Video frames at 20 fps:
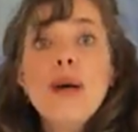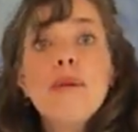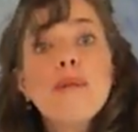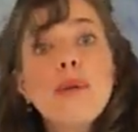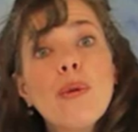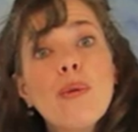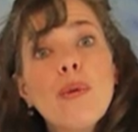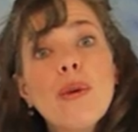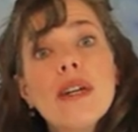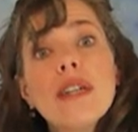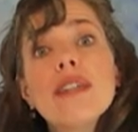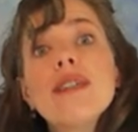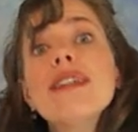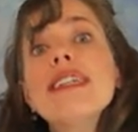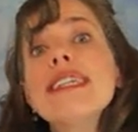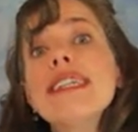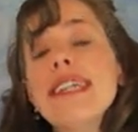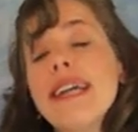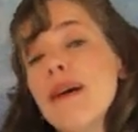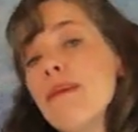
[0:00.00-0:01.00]
but we're going
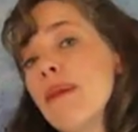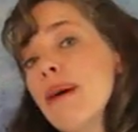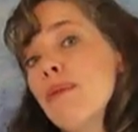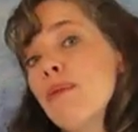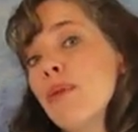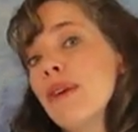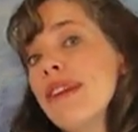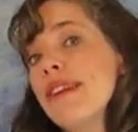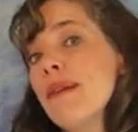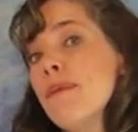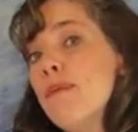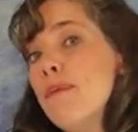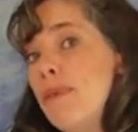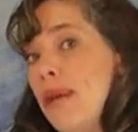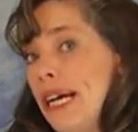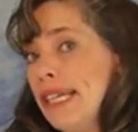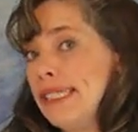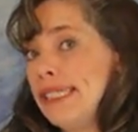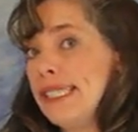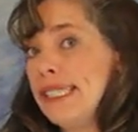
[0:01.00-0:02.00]
to come up with the
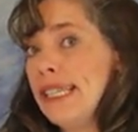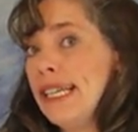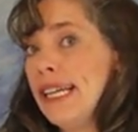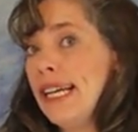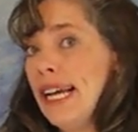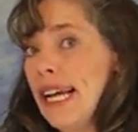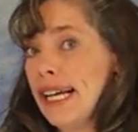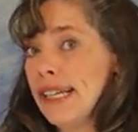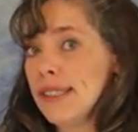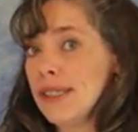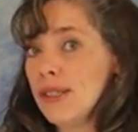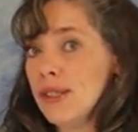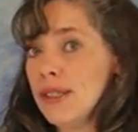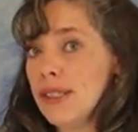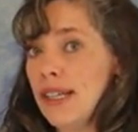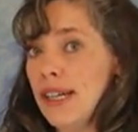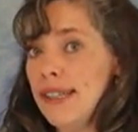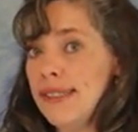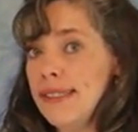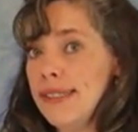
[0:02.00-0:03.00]
best
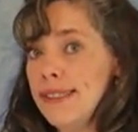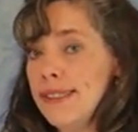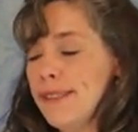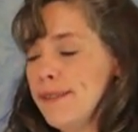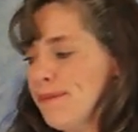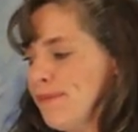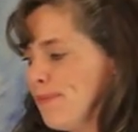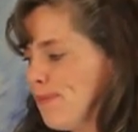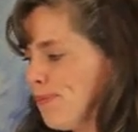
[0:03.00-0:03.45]
exercises